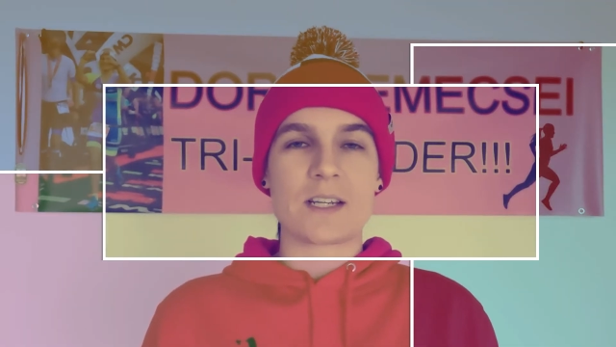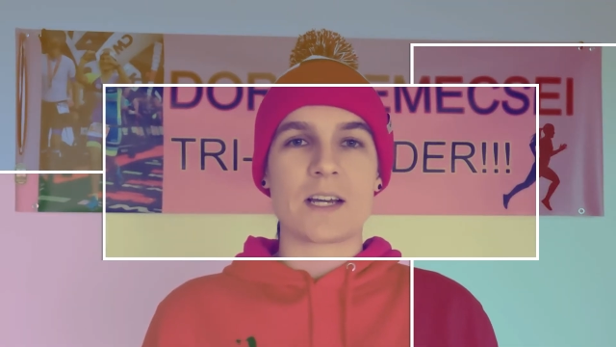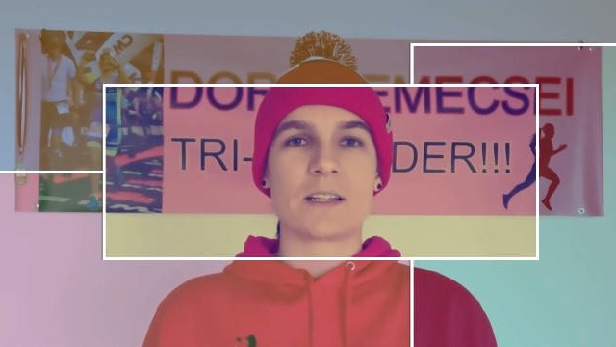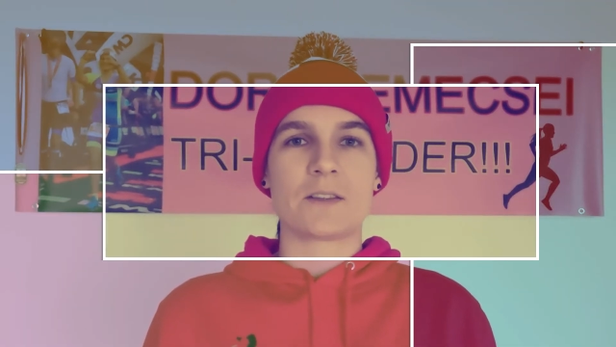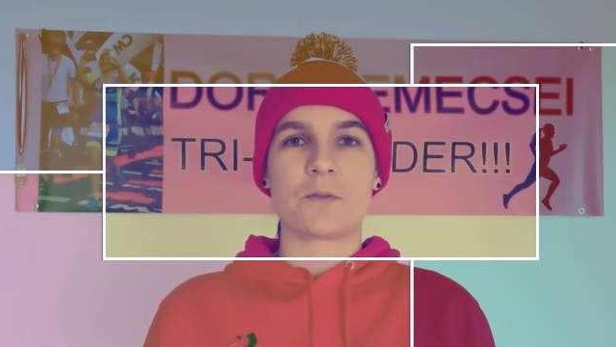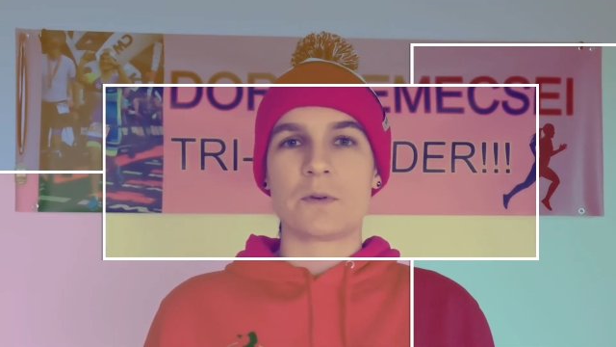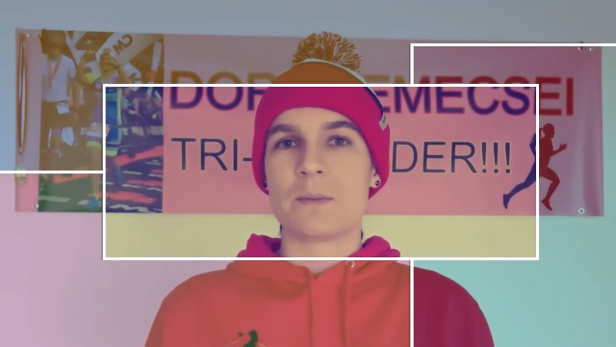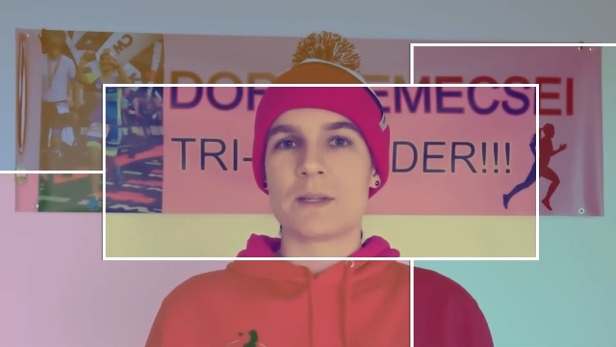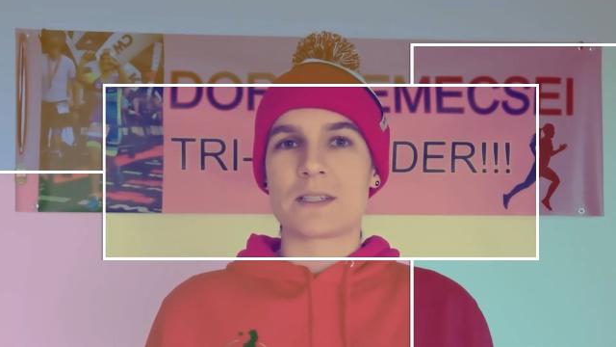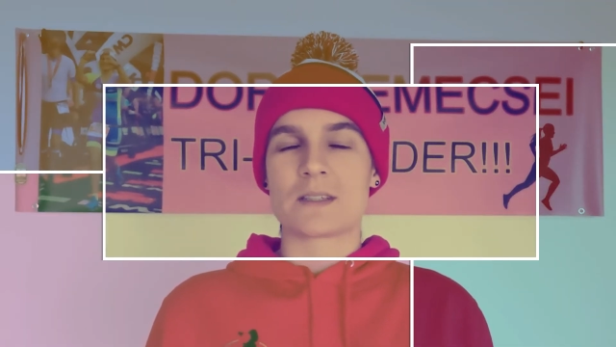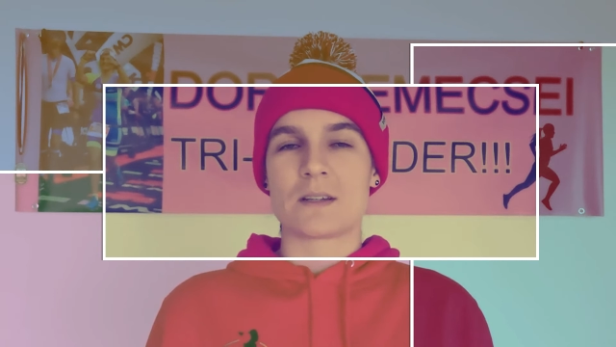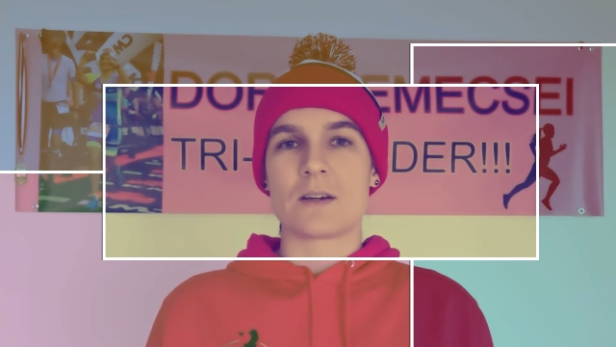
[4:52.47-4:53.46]
Yeah, the
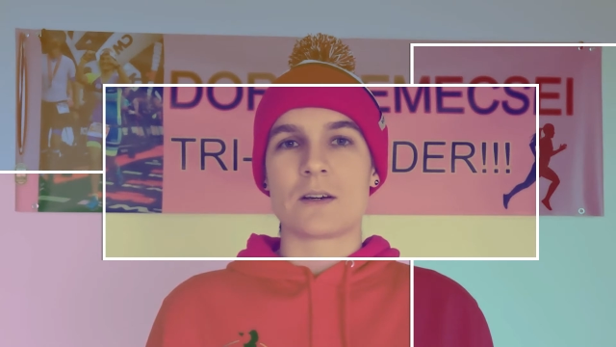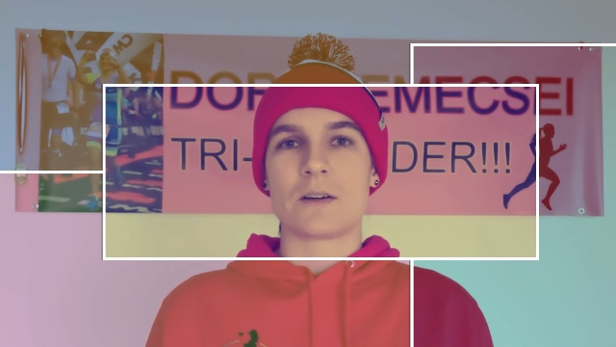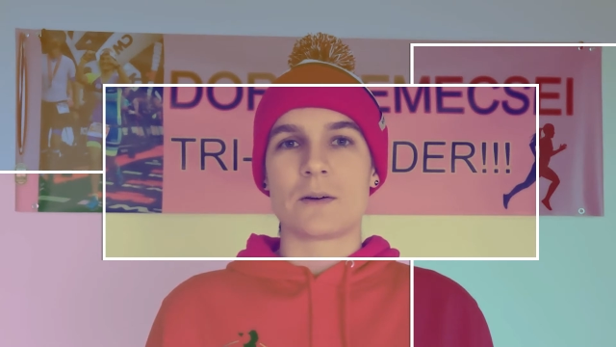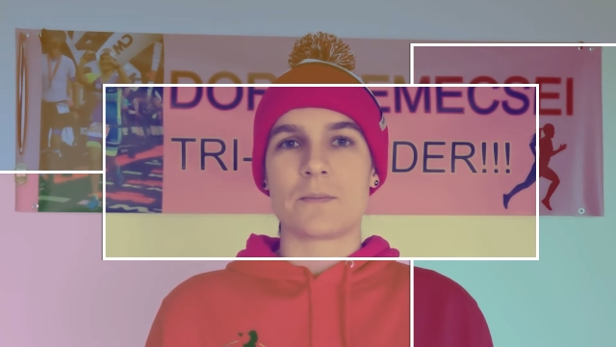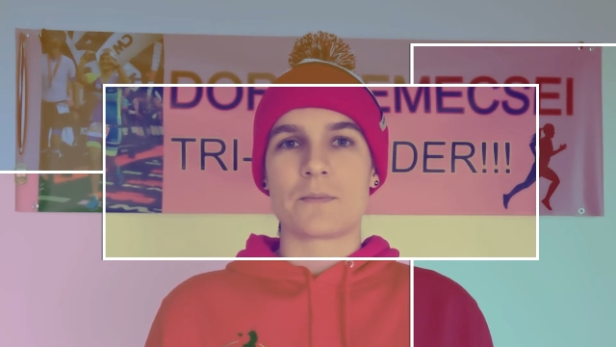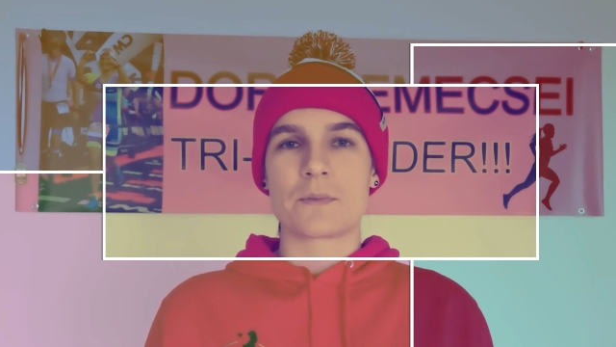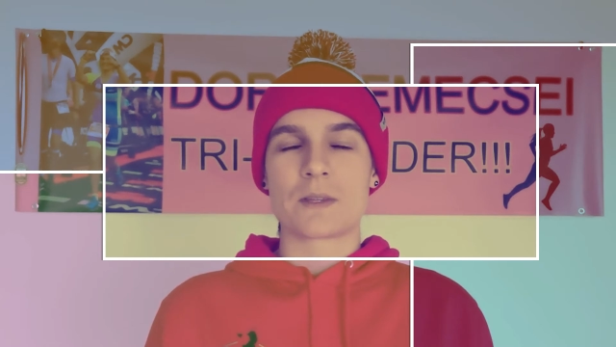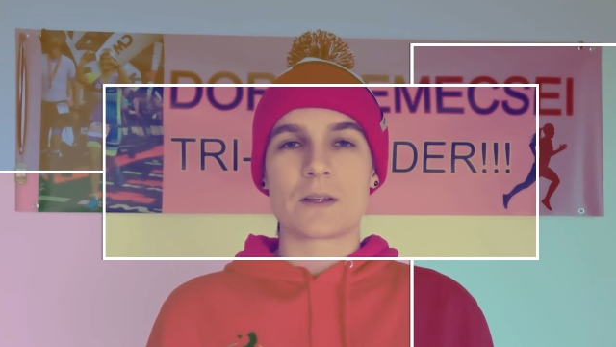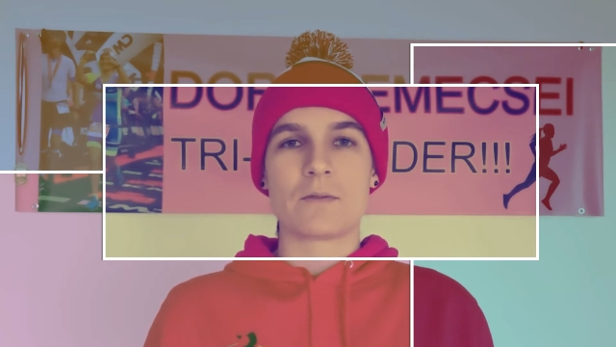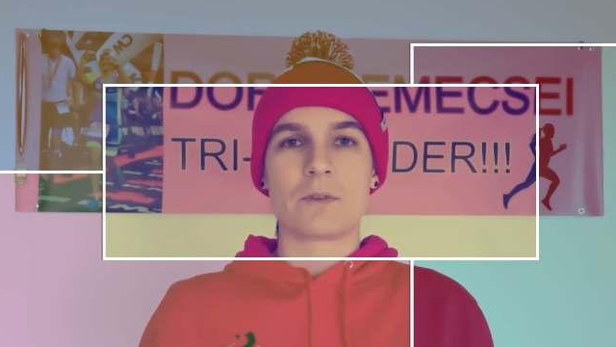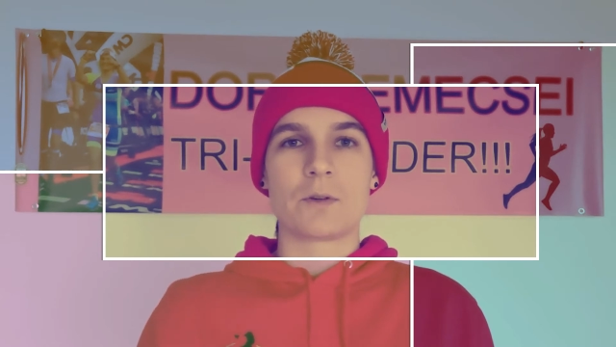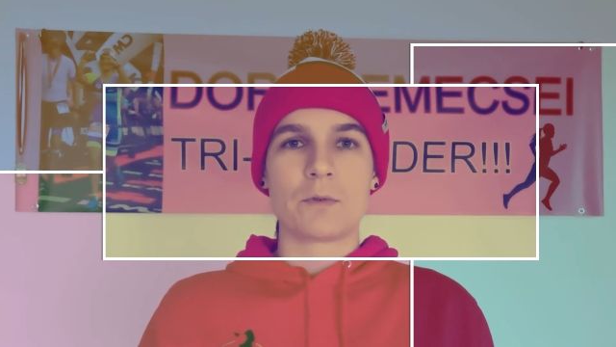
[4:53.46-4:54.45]
women um,
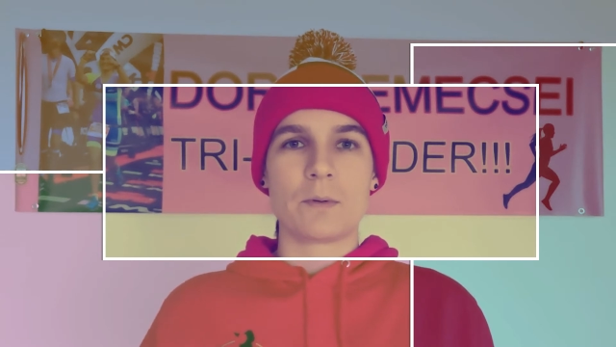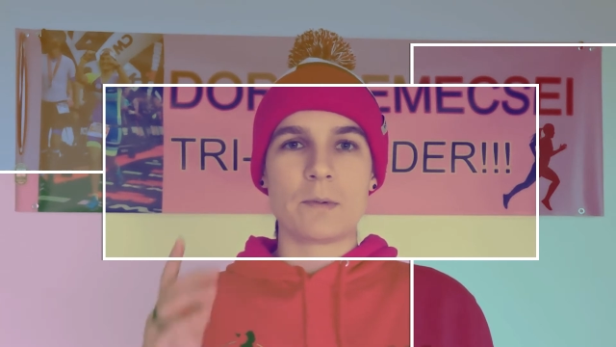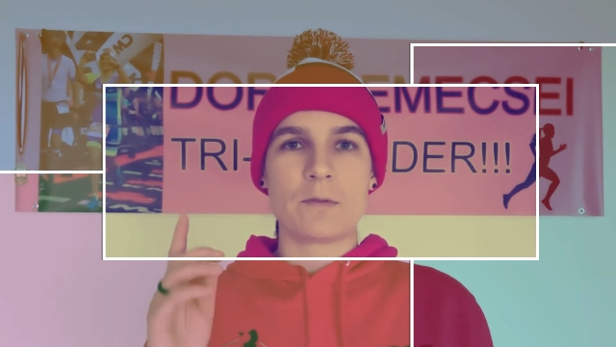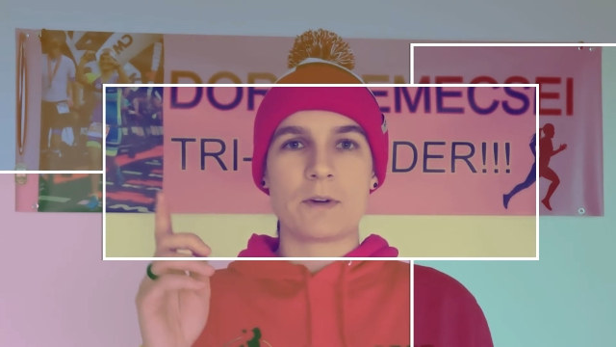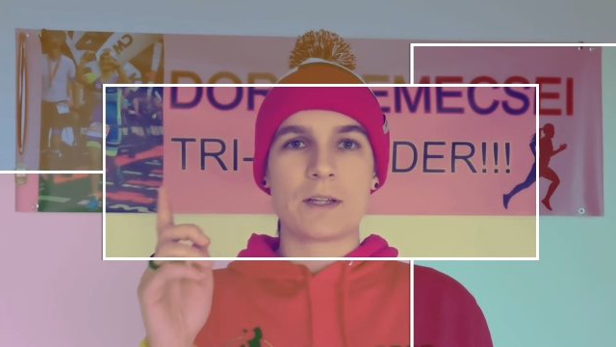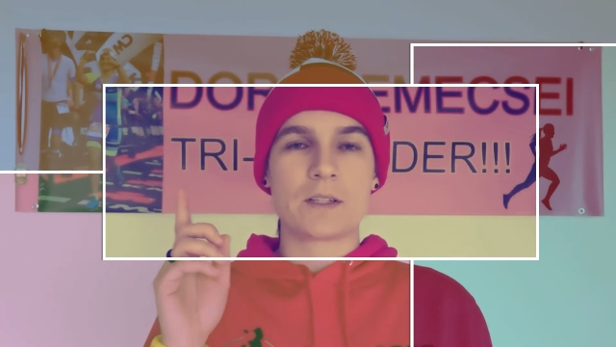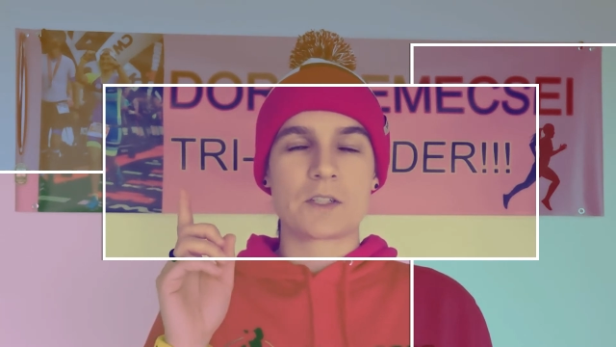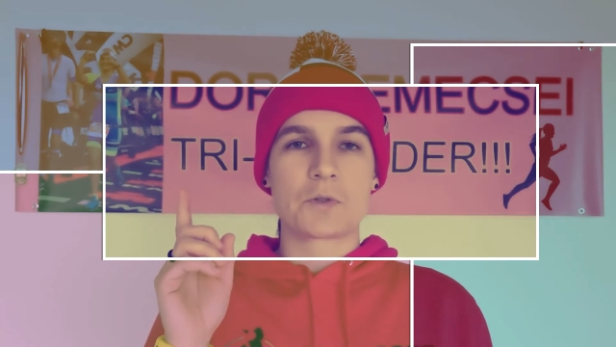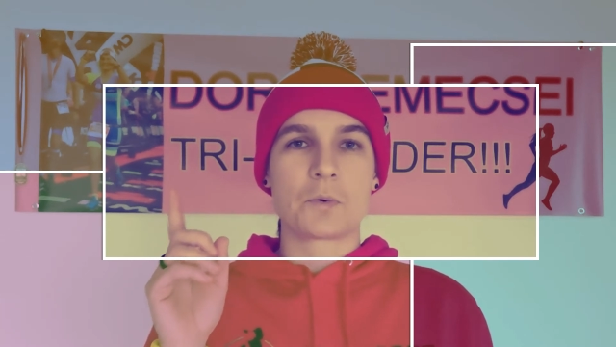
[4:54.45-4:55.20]
the women weight is